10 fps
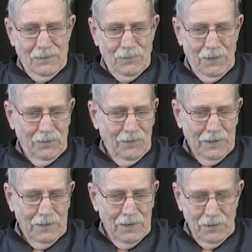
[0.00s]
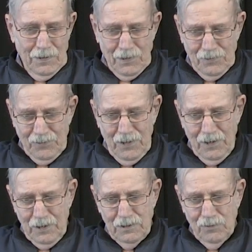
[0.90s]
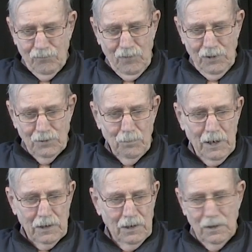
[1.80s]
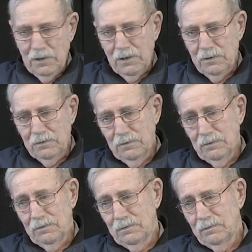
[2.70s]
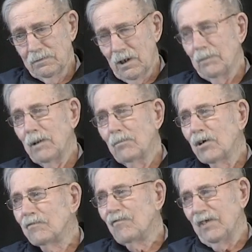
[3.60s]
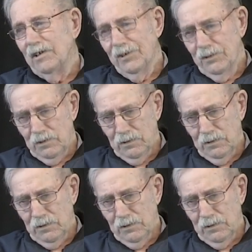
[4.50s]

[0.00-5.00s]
Well, right now, like I say, I just finished making a hummingbird feeder.